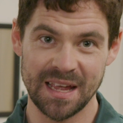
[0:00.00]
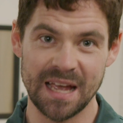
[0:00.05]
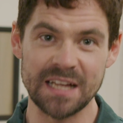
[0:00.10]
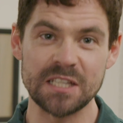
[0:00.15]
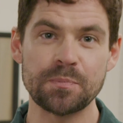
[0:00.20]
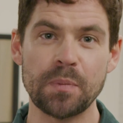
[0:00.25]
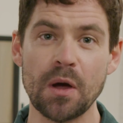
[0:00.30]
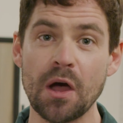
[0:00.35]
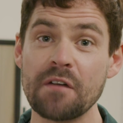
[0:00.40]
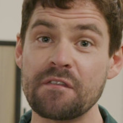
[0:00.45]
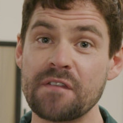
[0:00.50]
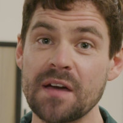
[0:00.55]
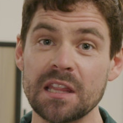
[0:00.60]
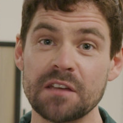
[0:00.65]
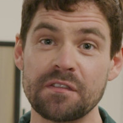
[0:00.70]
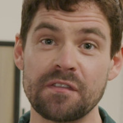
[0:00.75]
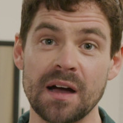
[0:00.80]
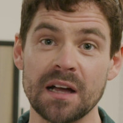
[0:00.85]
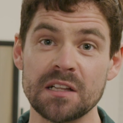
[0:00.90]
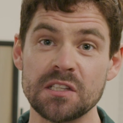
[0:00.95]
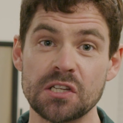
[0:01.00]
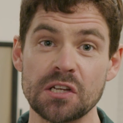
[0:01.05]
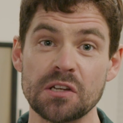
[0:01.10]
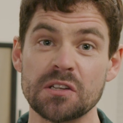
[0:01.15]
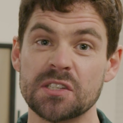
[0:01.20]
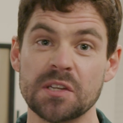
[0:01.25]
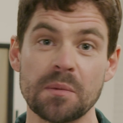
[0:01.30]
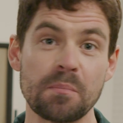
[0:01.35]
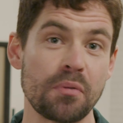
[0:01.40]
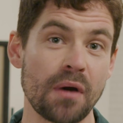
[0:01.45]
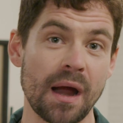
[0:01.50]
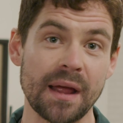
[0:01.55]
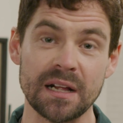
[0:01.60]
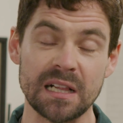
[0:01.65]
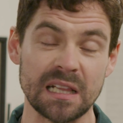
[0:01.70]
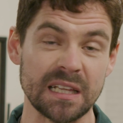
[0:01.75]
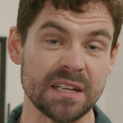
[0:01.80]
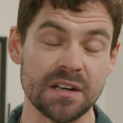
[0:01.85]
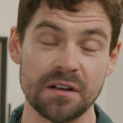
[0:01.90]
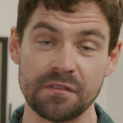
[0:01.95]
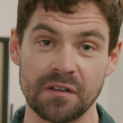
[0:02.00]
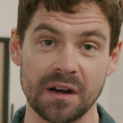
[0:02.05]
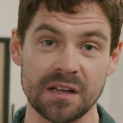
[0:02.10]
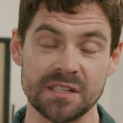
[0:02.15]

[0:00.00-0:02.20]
It's perfectly fine to use some brake cleaner, for